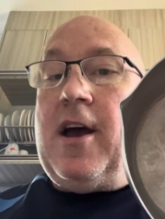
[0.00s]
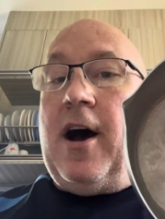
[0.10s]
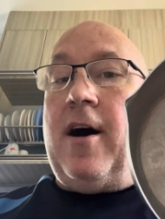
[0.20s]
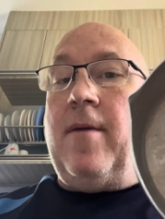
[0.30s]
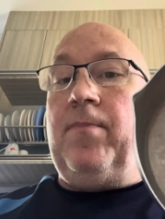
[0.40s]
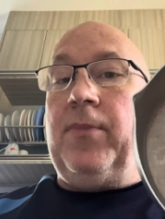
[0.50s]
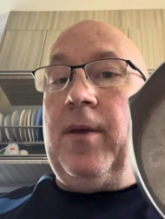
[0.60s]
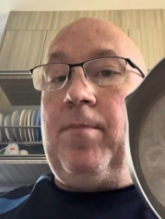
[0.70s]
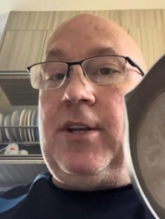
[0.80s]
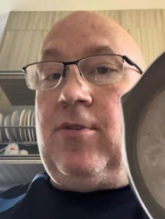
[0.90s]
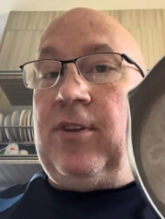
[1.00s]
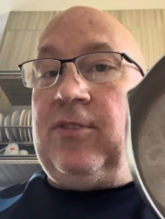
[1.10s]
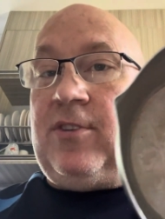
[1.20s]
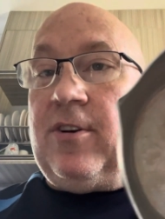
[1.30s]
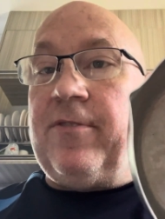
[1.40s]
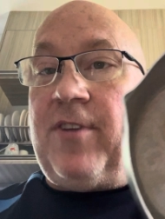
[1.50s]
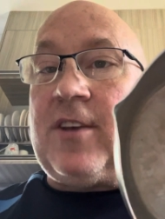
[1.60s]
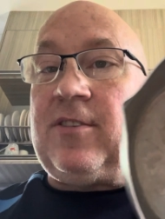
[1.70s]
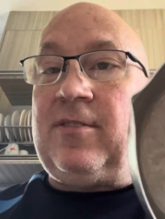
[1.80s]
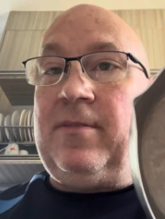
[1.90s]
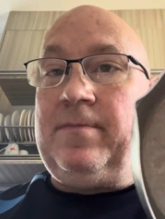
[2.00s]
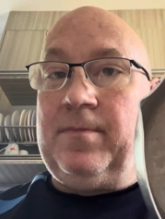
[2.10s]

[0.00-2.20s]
But you can still fix